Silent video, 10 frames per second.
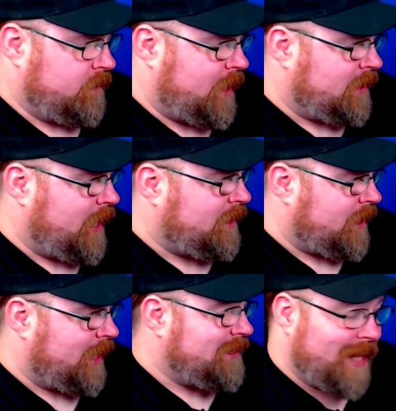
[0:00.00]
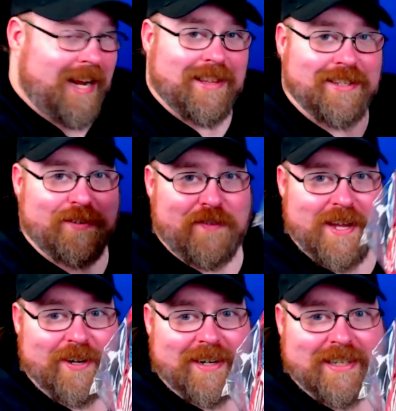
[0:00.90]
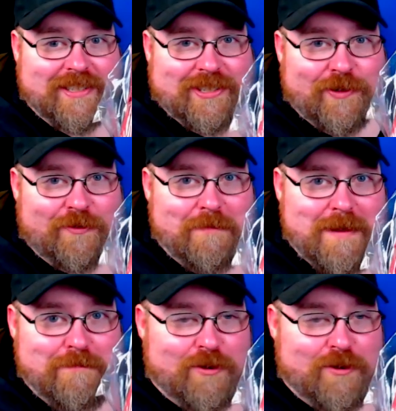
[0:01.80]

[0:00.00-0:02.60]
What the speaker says: I like this figure. I just don't remember